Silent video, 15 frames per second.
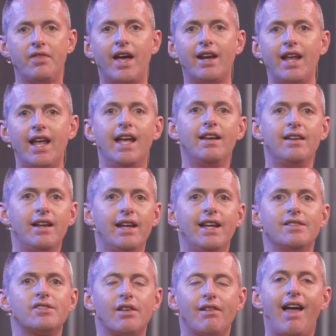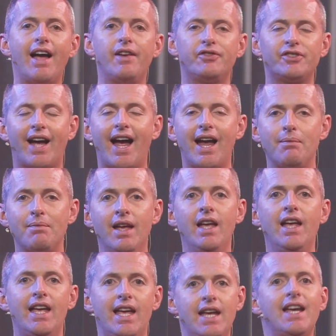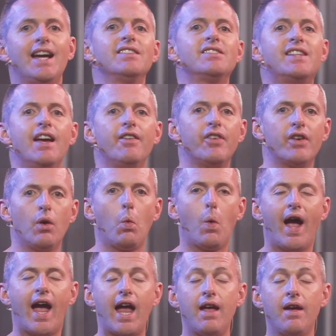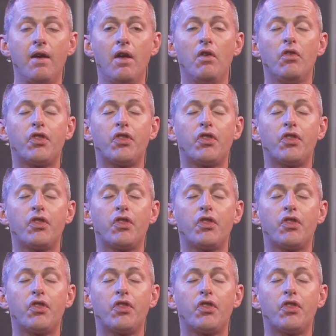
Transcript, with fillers: That in in his lifetime, he has given away